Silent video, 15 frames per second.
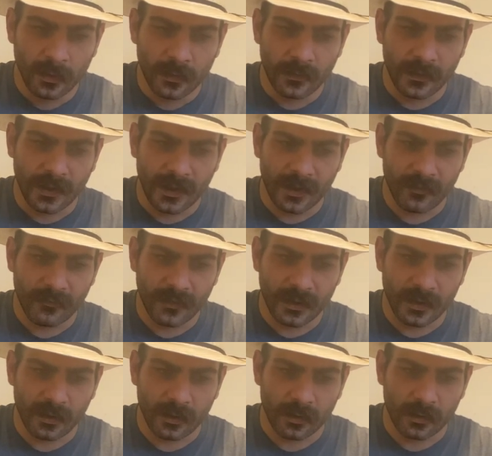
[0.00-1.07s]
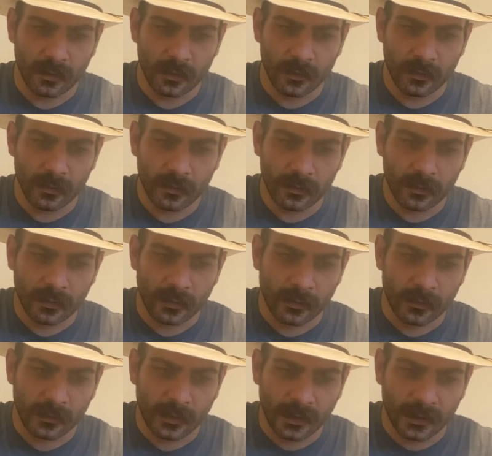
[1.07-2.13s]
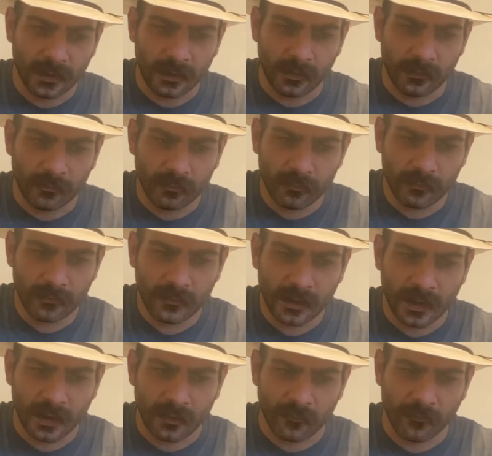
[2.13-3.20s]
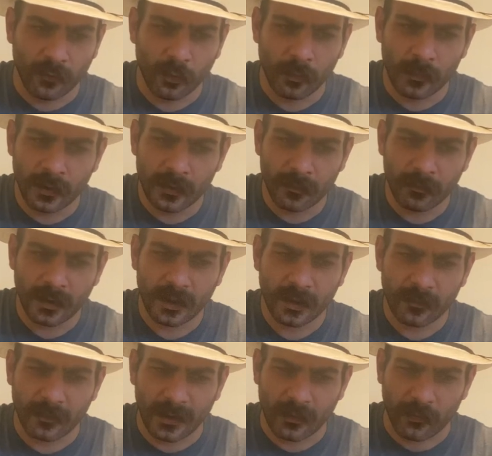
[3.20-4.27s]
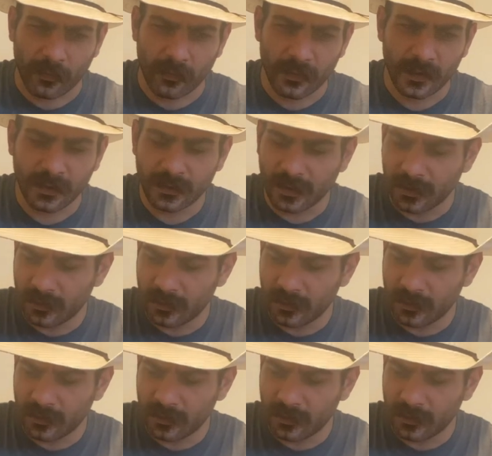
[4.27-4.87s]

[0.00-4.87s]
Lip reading: they have a any kind of foam on the bottom. I don't think they